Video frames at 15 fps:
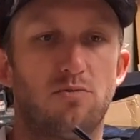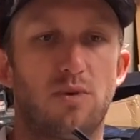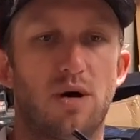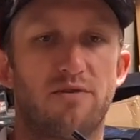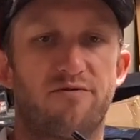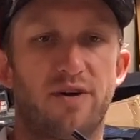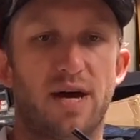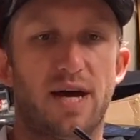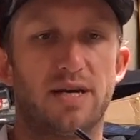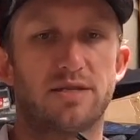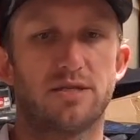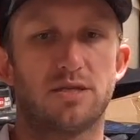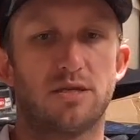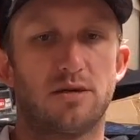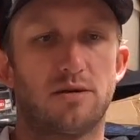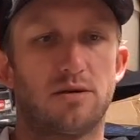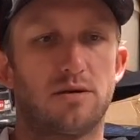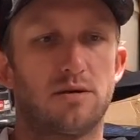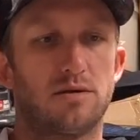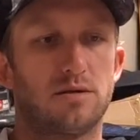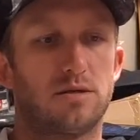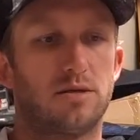Mod Fast.
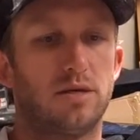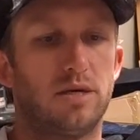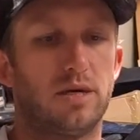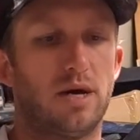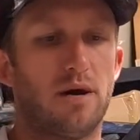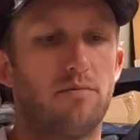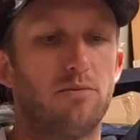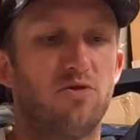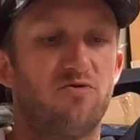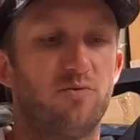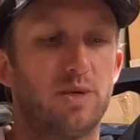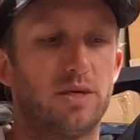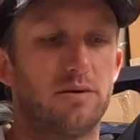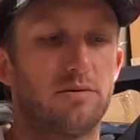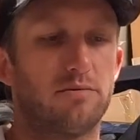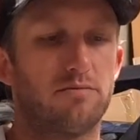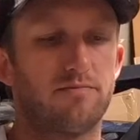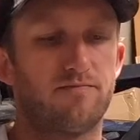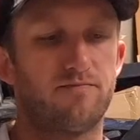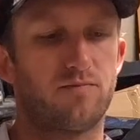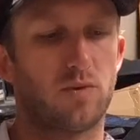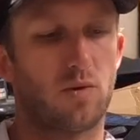It's the movement
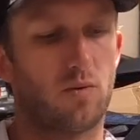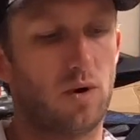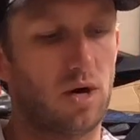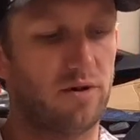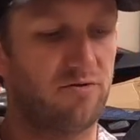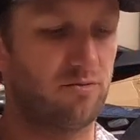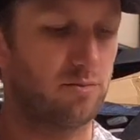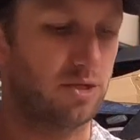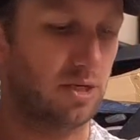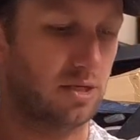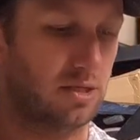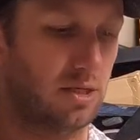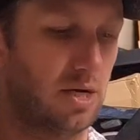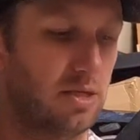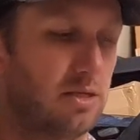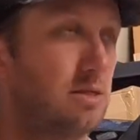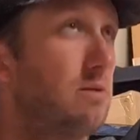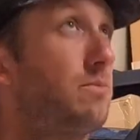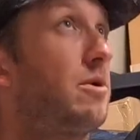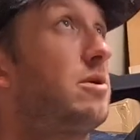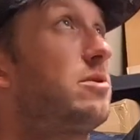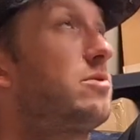rod from 6 cents, the
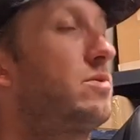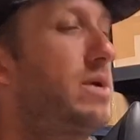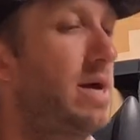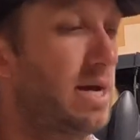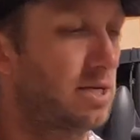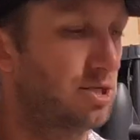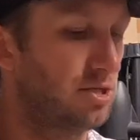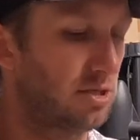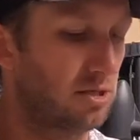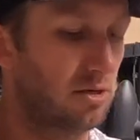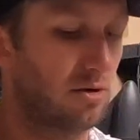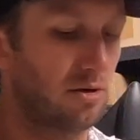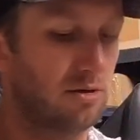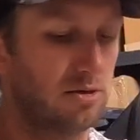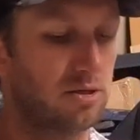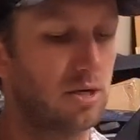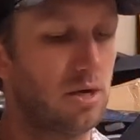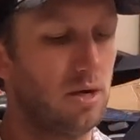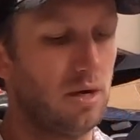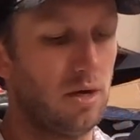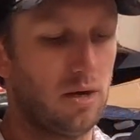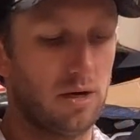part of the Reaction series.
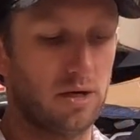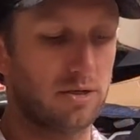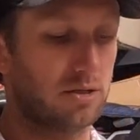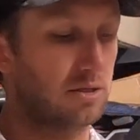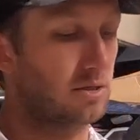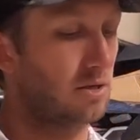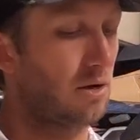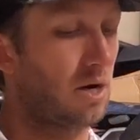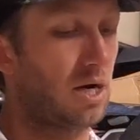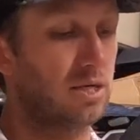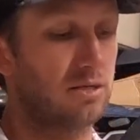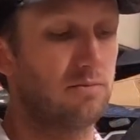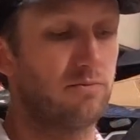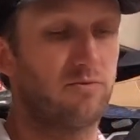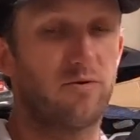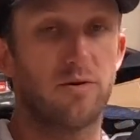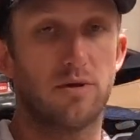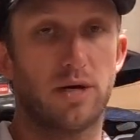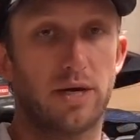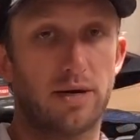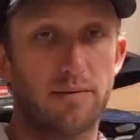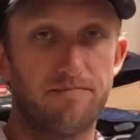This is awesome for
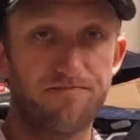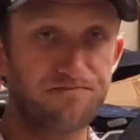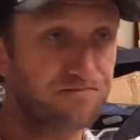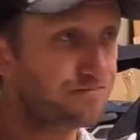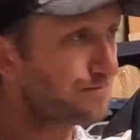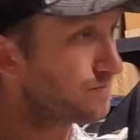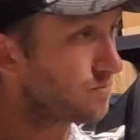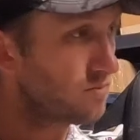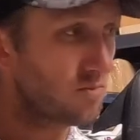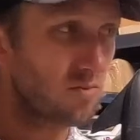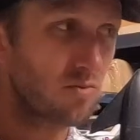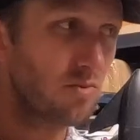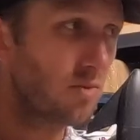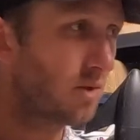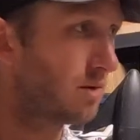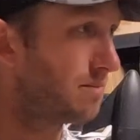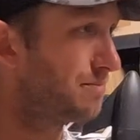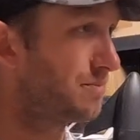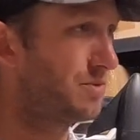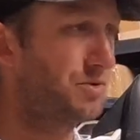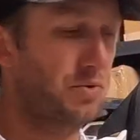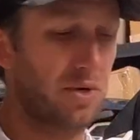like
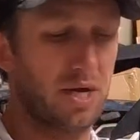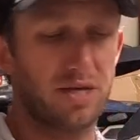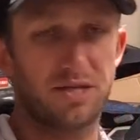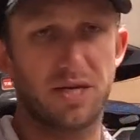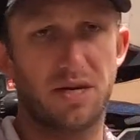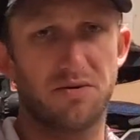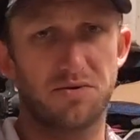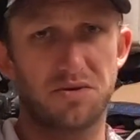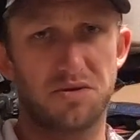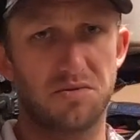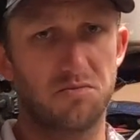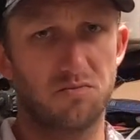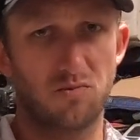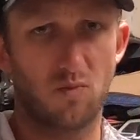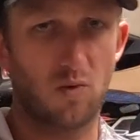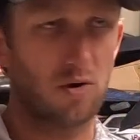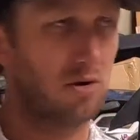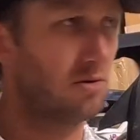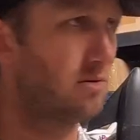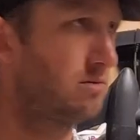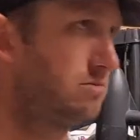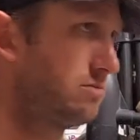3/8 ounce
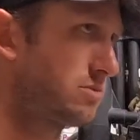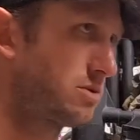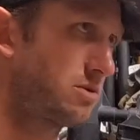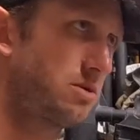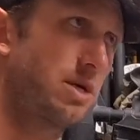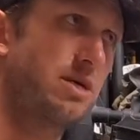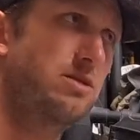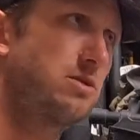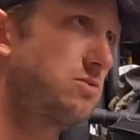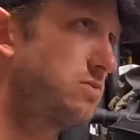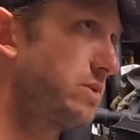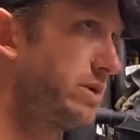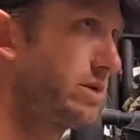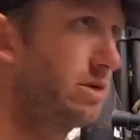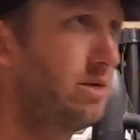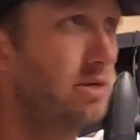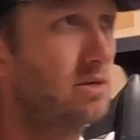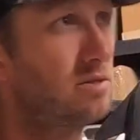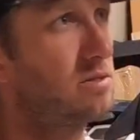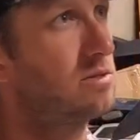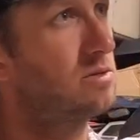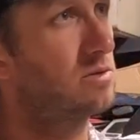worms, Texas
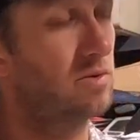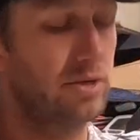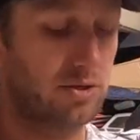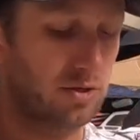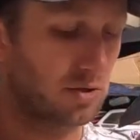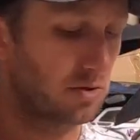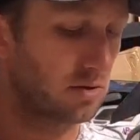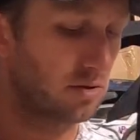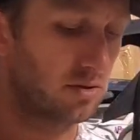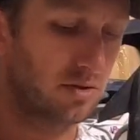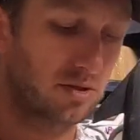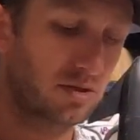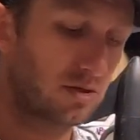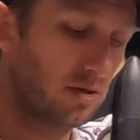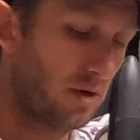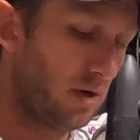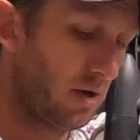rigs, creatures.